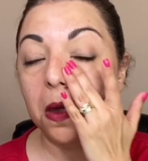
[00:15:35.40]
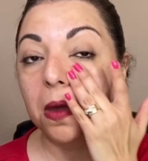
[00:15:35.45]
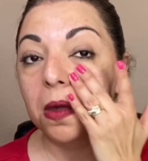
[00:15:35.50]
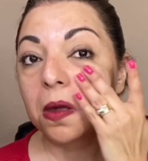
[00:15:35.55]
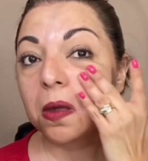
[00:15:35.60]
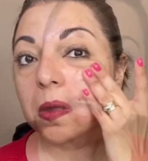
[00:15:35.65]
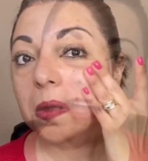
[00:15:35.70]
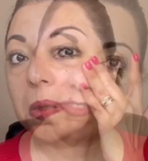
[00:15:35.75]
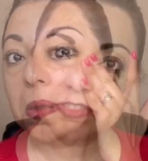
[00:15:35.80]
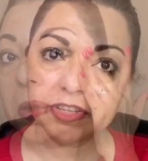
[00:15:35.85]

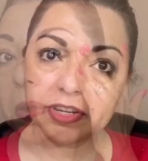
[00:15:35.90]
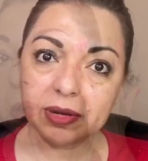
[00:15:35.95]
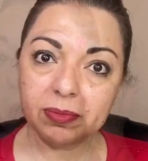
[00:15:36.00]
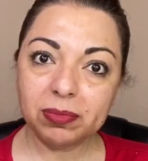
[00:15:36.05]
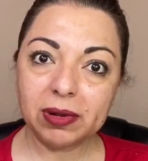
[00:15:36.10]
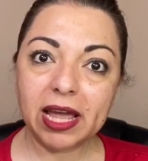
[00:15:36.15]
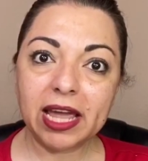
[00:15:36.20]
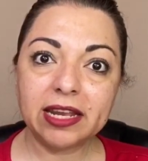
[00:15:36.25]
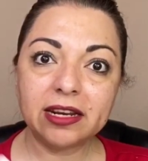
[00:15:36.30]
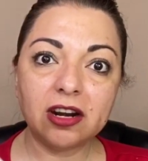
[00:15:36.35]
After
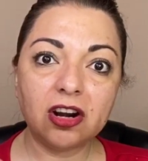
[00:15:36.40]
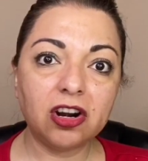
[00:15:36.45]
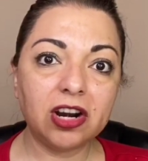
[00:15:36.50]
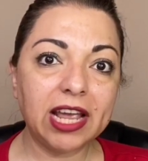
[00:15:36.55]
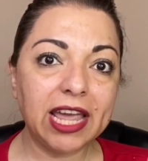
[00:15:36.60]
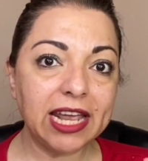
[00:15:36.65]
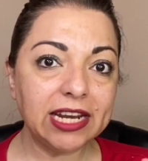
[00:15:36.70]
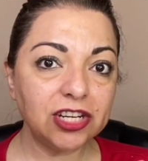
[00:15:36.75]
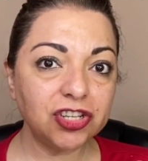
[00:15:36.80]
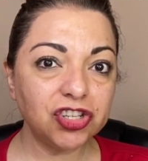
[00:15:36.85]
applying our
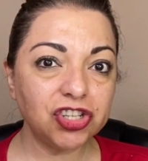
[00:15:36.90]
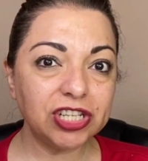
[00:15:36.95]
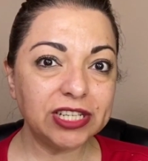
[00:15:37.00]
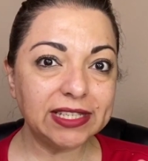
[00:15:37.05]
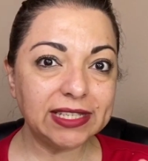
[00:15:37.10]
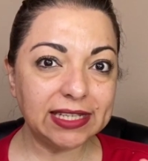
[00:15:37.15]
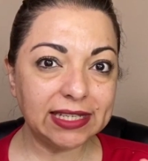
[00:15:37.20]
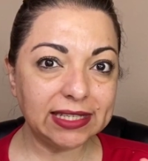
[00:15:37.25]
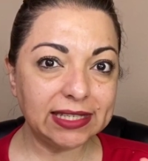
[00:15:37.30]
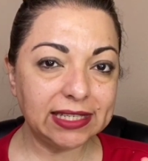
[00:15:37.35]
Energy
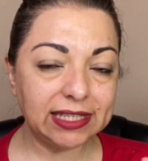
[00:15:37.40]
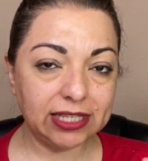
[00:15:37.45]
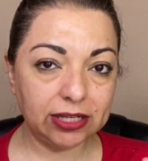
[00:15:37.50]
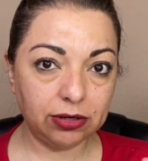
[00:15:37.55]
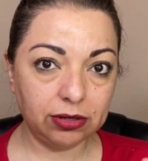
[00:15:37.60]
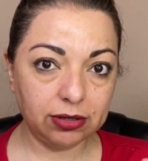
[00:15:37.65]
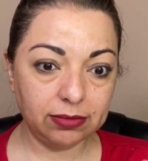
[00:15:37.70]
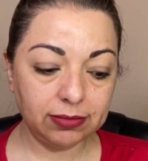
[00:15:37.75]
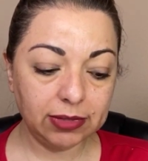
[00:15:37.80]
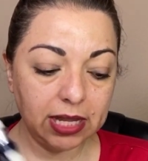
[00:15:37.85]
C
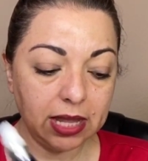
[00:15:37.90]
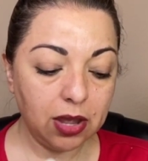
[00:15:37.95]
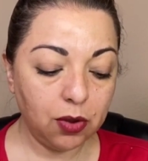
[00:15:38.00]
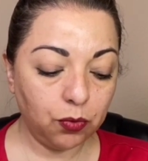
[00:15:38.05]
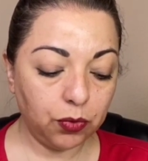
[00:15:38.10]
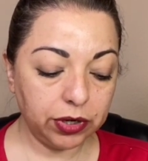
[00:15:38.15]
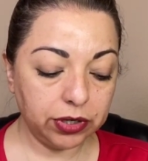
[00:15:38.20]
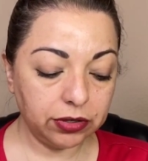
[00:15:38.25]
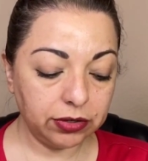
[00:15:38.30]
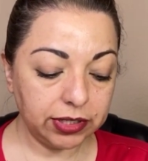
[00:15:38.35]
serum, we're
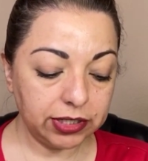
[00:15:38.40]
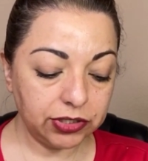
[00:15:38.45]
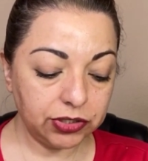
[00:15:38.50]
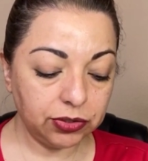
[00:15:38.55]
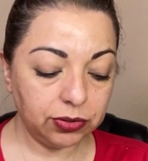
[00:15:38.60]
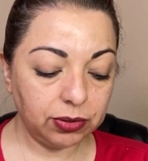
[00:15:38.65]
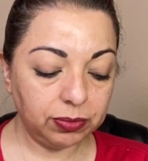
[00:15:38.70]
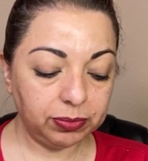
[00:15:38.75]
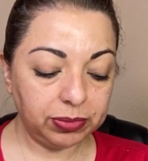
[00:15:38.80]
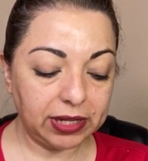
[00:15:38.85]
going to
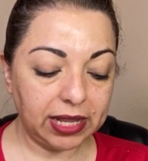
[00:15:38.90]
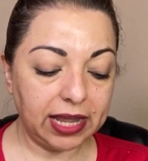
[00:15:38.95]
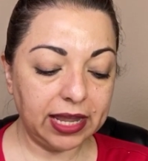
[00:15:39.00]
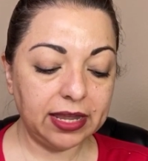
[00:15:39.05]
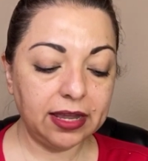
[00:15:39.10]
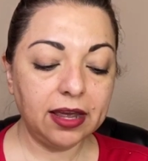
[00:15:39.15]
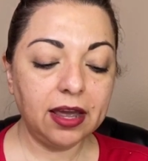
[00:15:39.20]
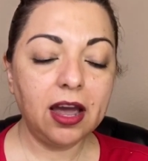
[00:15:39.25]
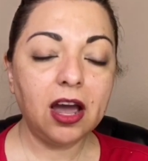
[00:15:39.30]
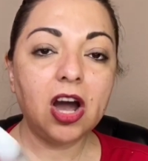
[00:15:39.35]
apply
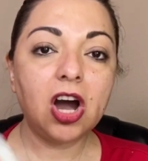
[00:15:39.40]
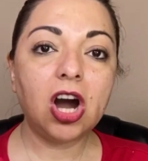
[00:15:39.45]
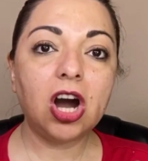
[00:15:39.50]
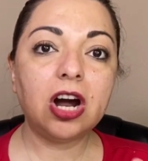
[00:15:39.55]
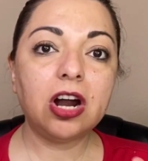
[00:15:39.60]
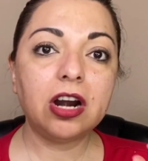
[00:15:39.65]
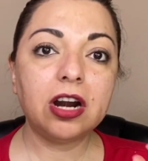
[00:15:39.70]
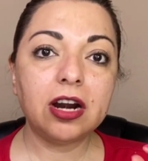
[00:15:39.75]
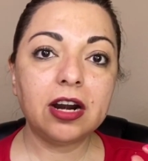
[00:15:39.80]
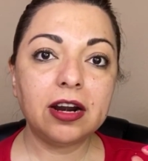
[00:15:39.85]

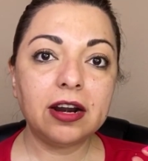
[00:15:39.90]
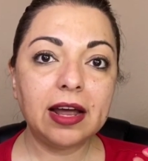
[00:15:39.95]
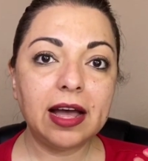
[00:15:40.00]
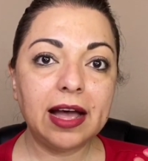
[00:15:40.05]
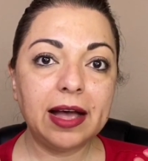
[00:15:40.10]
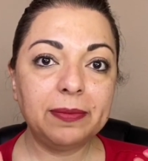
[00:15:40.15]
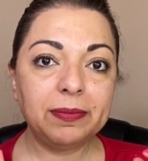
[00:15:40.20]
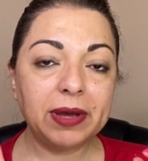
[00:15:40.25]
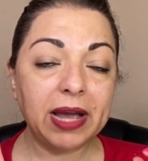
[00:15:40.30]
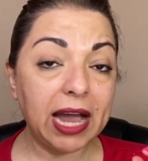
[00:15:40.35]
our
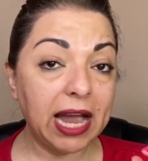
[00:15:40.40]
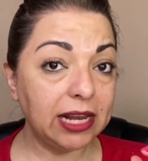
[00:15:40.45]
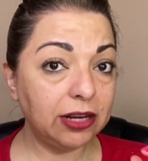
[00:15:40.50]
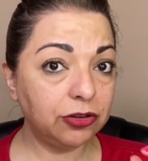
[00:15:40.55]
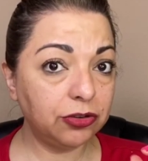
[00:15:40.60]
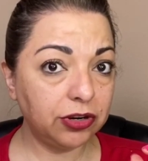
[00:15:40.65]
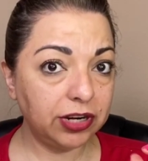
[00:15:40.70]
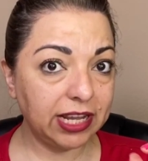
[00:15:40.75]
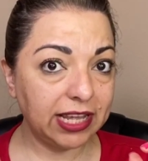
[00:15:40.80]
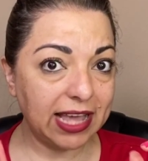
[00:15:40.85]

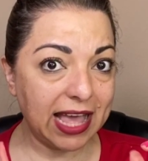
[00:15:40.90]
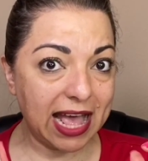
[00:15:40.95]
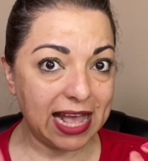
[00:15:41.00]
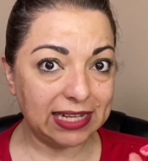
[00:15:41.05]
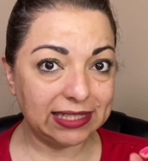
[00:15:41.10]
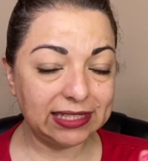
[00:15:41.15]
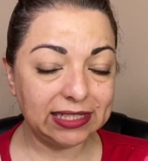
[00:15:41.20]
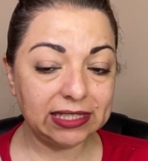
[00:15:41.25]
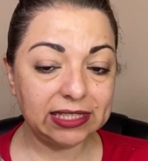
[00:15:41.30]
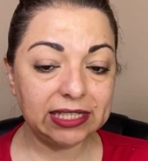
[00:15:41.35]
hyaluronic
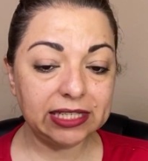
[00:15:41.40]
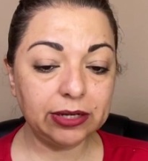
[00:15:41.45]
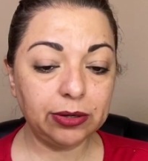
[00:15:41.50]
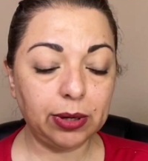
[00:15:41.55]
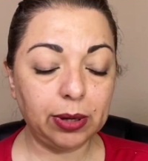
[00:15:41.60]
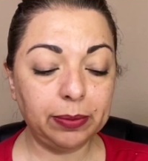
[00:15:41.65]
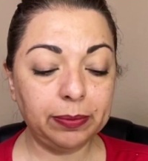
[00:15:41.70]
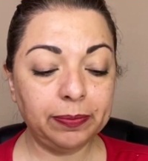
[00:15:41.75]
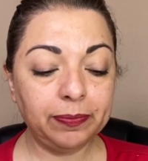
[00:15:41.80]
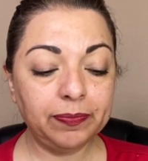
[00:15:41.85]
acid
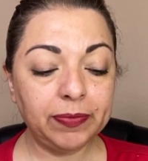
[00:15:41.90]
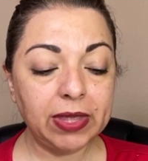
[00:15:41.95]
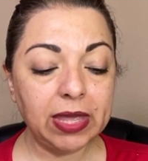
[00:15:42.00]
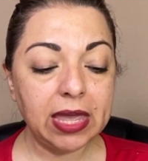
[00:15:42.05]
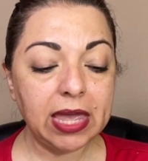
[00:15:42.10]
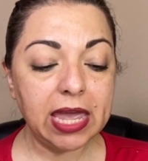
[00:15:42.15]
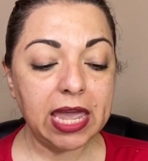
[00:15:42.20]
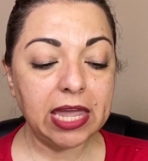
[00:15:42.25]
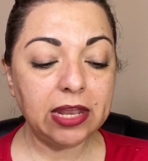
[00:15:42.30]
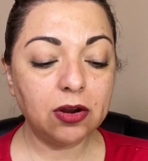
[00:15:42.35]
serum.
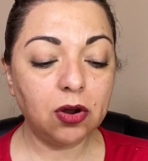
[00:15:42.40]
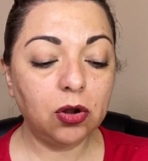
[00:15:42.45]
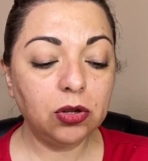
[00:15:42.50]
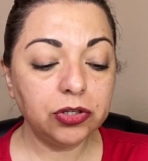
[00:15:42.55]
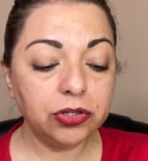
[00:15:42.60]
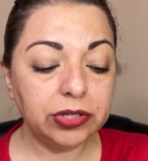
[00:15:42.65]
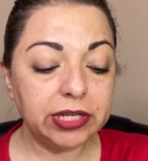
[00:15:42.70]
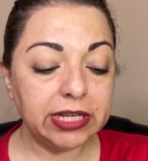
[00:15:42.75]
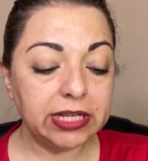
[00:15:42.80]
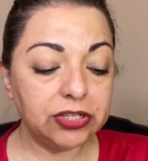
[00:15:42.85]
And all you
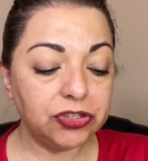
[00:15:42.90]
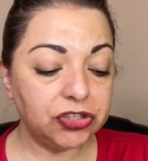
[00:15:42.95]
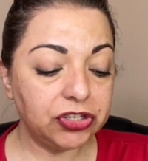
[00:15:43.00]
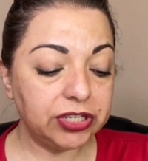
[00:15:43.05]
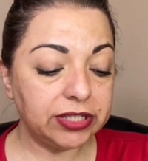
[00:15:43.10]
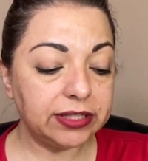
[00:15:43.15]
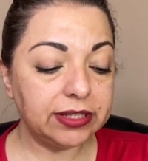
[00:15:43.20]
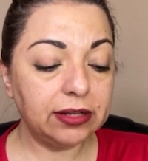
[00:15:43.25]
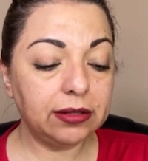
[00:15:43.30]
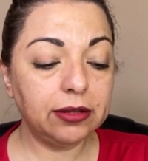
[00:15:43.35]
need is
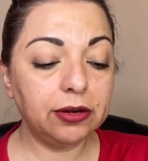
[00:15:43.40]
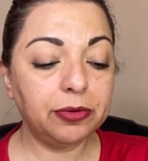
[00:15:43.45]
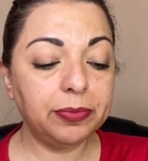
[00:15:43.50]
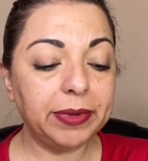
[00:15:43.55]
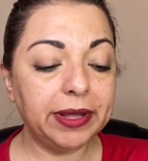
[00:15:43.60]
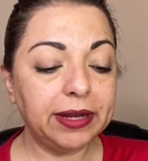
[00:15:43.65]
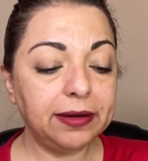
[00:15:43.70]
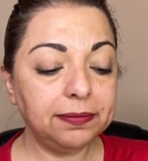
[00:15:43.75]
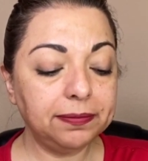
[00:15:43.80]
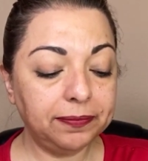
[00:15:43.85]
just a little
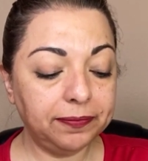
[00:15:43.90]
bit.